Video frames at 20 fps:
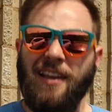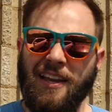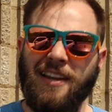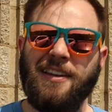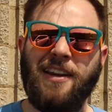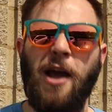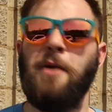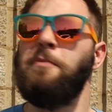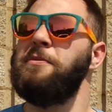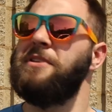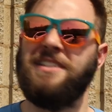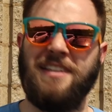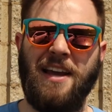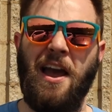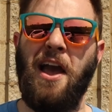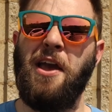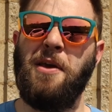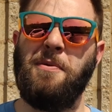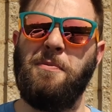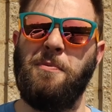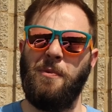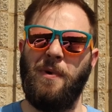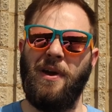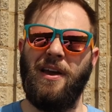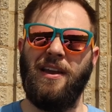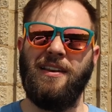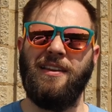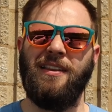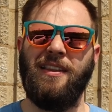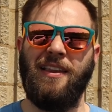it comes time
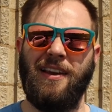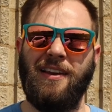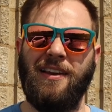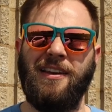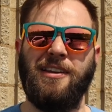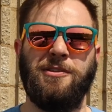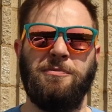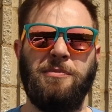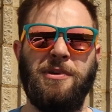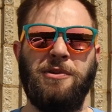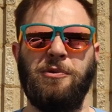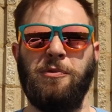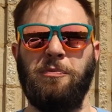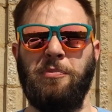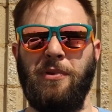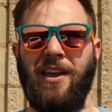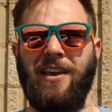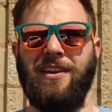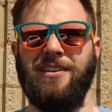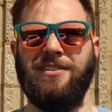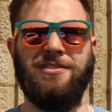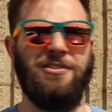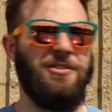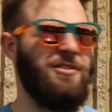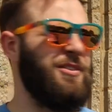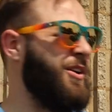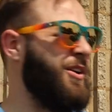when they need to be replaced. You